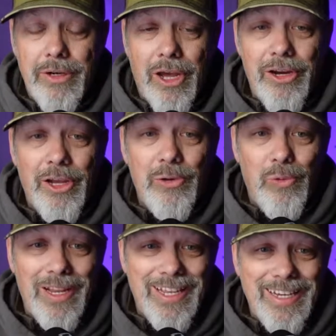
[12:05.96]

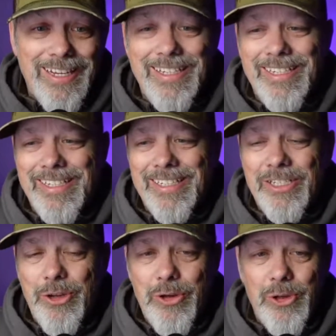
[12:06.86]
unwilling
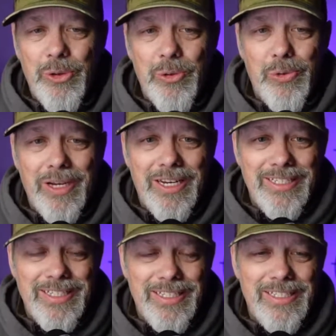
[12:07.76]
to do, in
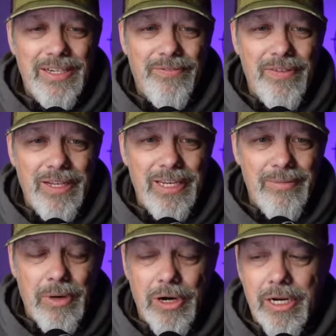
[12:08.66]
a sense,
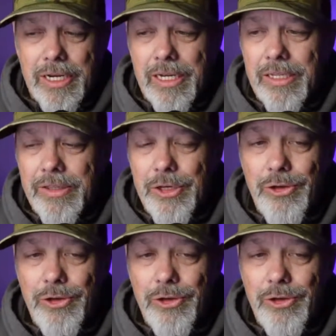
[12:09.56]
affiliate marketing.